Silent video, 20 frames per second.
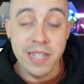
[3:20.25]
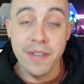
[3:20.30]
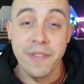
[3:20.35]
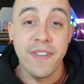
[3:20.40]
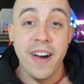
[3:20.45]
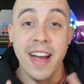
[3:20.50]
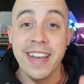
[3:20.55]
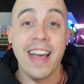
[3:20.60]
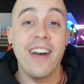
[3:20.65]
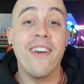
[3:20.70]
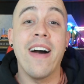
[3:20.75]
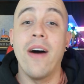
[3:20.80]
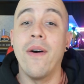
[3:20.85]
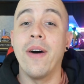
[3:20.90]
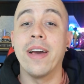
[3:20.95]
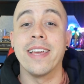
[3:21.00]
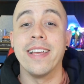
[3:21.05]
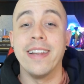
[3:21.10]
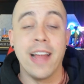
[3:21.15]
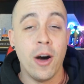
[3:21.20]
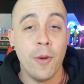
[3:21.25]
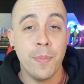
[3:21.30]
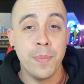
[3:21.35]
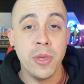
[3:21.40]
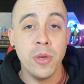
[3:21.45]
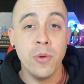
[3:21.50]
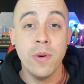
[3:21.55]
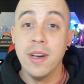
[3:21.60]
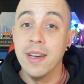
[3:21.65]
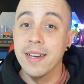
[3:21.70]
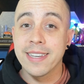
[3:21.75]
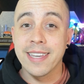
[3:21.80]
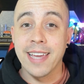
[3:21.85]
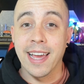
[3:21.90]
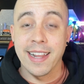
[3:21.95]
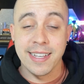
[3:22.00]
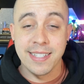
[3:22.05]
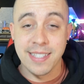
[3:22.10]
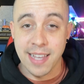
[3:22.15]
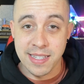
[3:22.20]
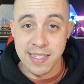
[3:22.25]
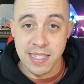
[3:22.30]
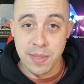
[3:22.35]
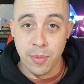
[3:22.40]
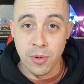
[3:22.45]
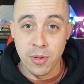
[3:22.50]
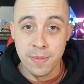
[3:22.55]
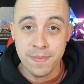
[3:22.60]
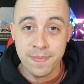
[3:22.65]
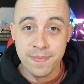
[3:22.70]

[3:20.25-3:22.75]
find out how I can help you get accessible.